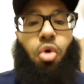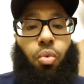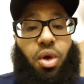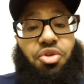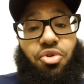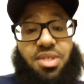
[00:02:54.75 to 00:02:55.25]
know
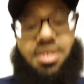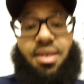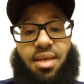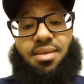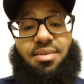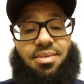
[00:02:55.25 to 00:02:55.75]
what your
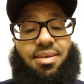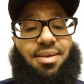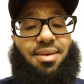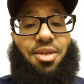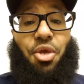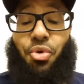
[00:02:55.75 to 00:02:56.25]
sin
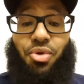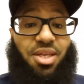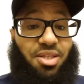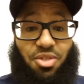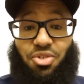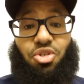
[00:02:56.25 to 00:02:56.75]
is, you
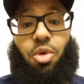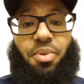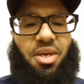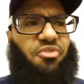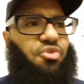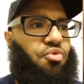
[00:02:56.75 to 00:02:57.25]
need to
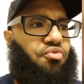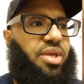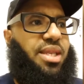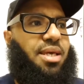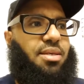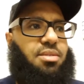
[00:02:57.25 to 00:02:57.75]
stop it. If you're
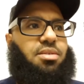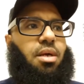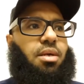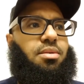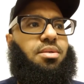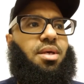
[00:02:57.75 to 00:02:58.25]
really
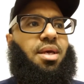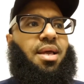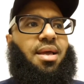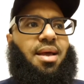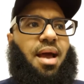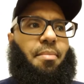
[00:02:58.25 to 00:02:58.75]
concerned
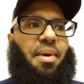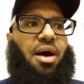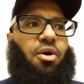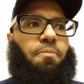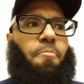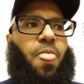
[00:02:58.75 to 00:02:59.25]

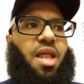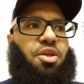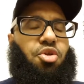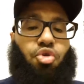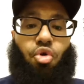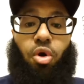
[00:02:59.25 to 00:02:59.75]
about
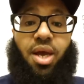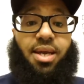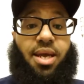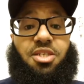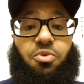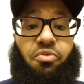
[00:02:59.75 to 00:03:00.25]
your
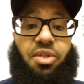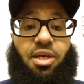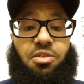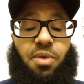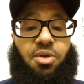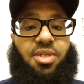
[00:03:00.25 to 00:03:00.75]
connection with
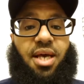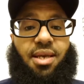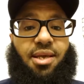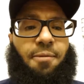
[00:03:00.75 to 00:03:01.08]
Allah subhanahu wa